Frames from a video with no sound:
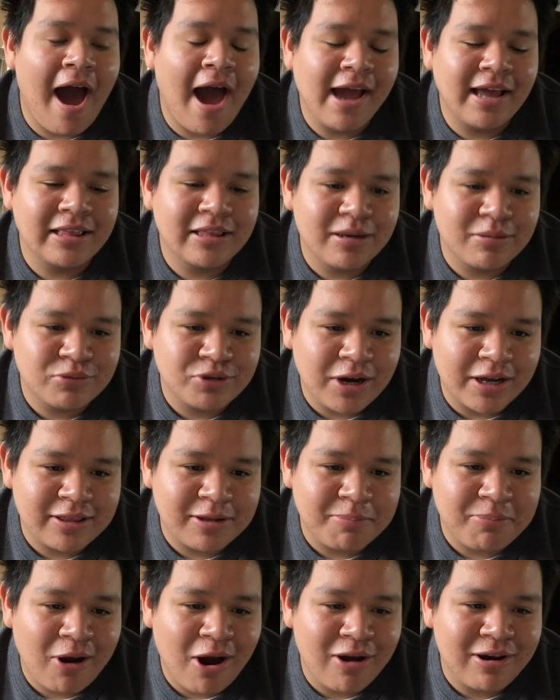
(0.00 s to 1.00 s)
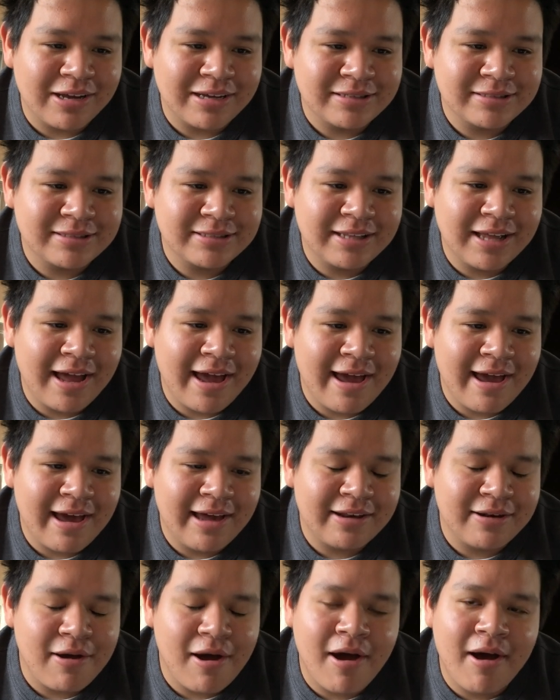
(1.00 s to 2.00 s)
I ended up trying the products,
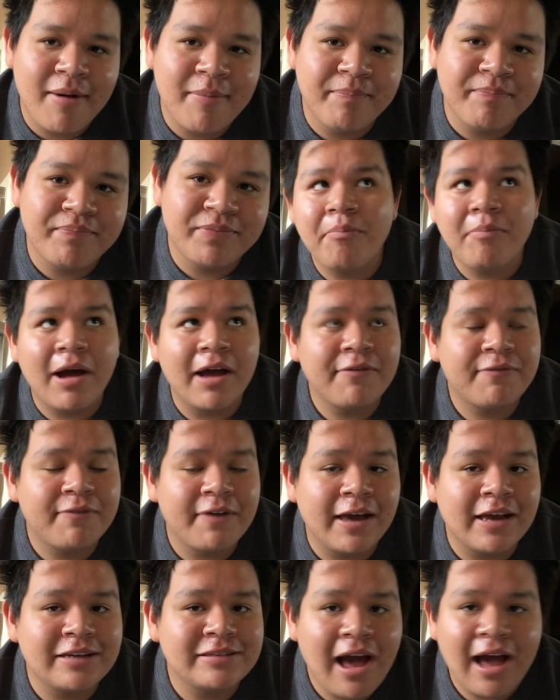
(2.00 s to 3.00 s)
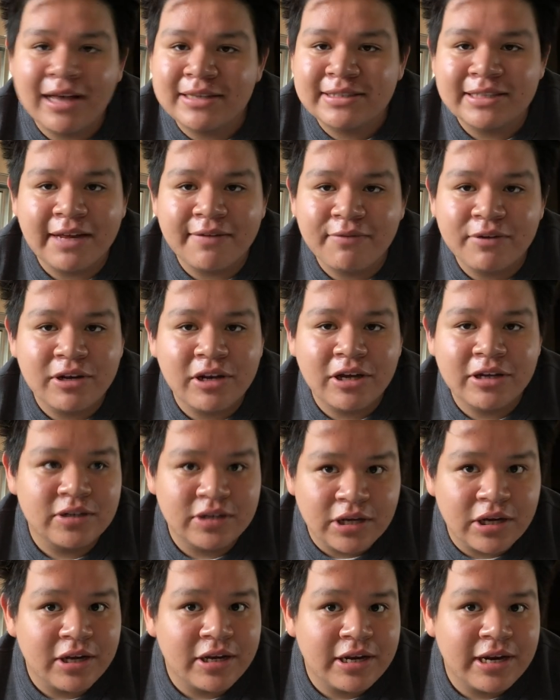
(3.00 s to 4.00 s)
and my face has never looked
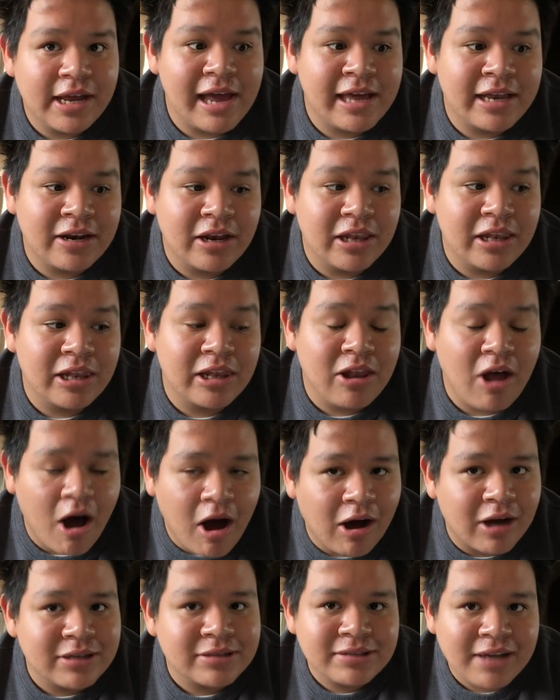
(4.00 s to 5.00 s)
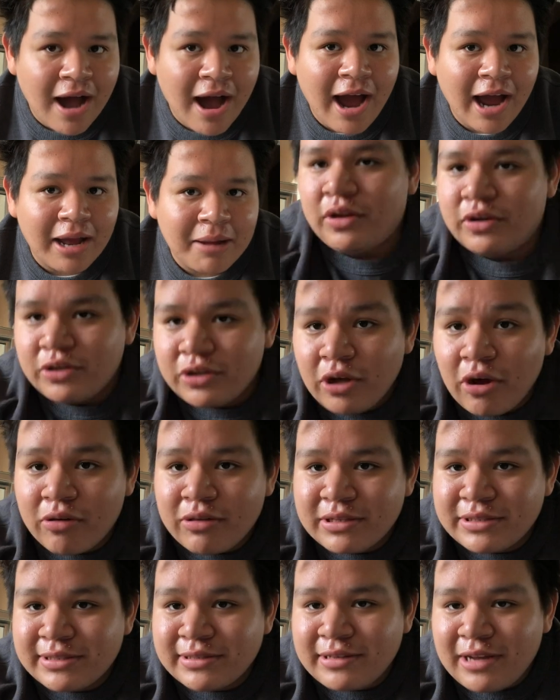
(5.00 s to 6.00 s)
good in a long time. No,
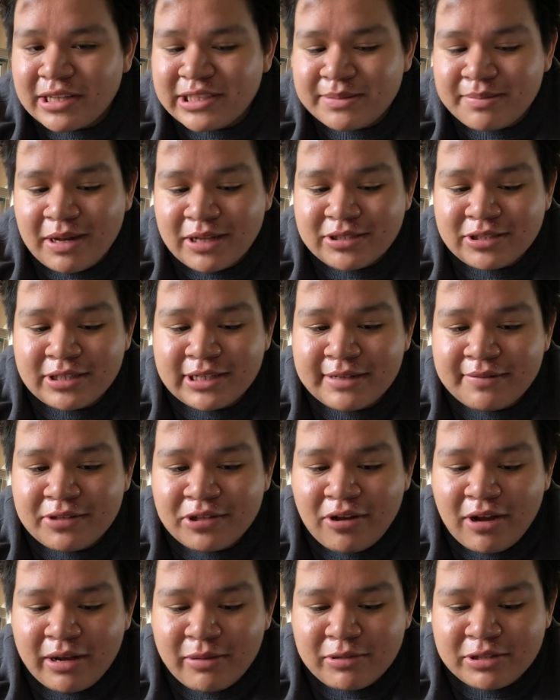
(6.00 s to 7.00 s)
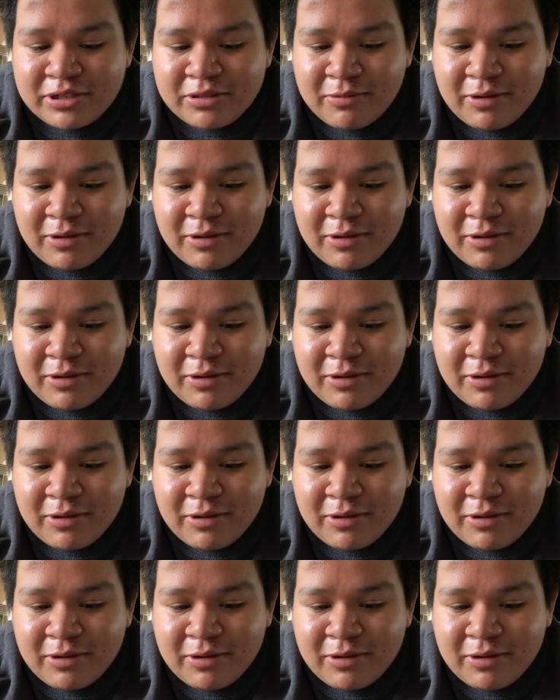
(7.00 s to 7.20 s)
this is not sponsored, even though I wish it